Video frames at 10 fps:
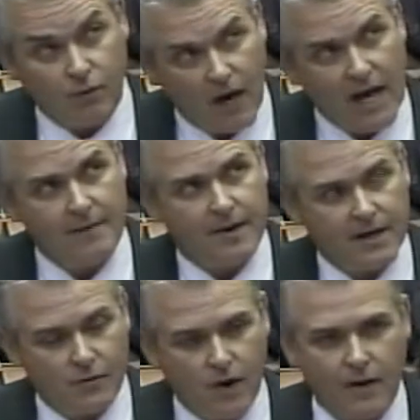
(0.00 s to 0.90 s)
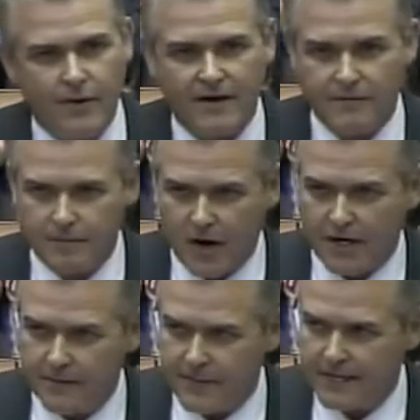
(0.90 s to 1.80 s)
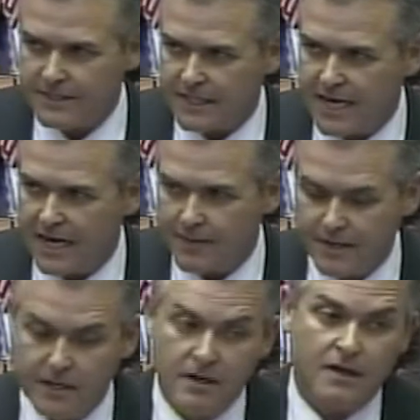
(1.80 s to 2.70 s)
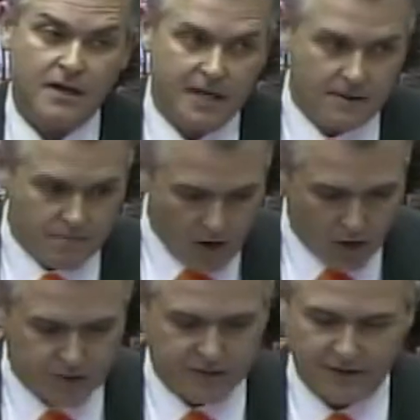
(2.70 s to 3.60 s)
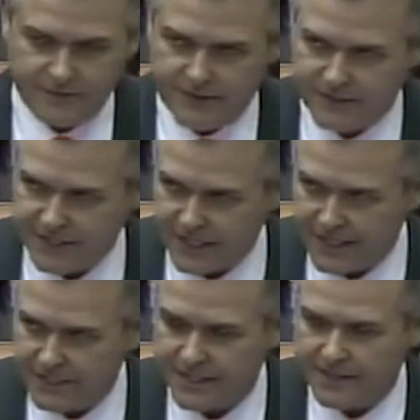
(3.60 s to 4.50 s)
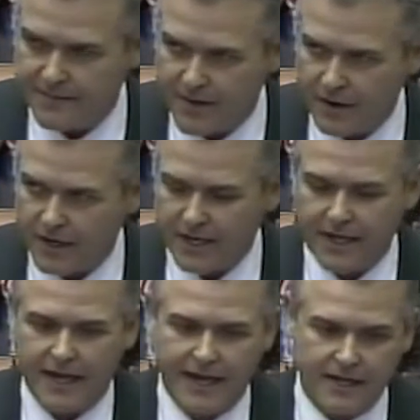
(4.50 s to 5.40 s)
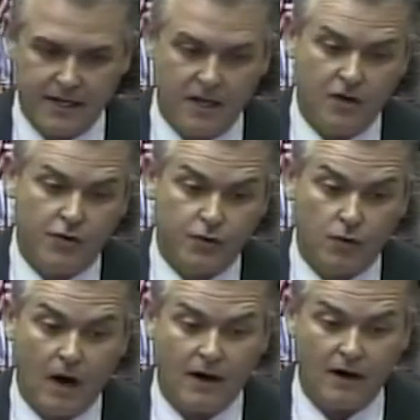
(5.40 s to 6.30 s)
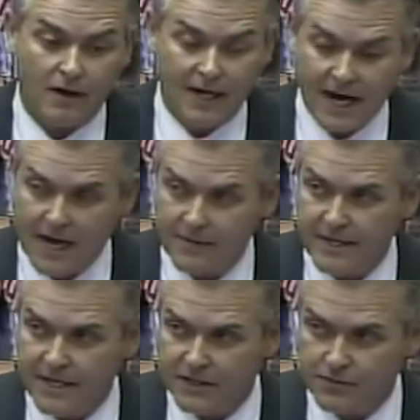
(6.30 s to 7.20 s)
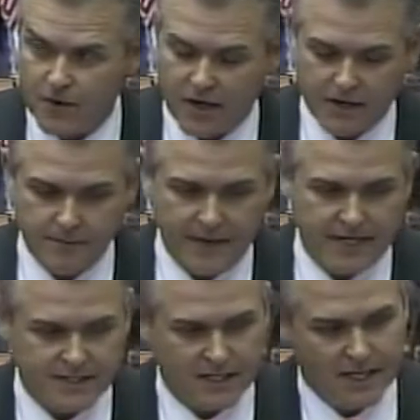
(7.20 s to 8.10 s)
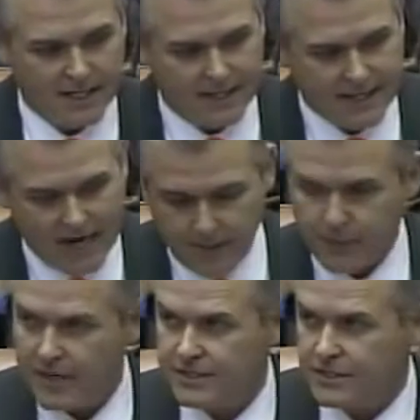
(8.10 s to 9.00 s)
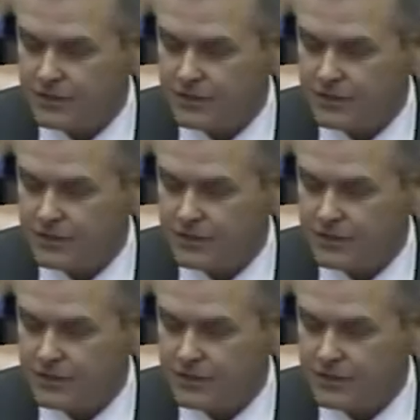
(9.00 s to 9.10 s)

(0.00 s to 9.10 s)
why, by the way, we have a market-based economy in most of the cities in America, and throughout our economy, it is market-based, not price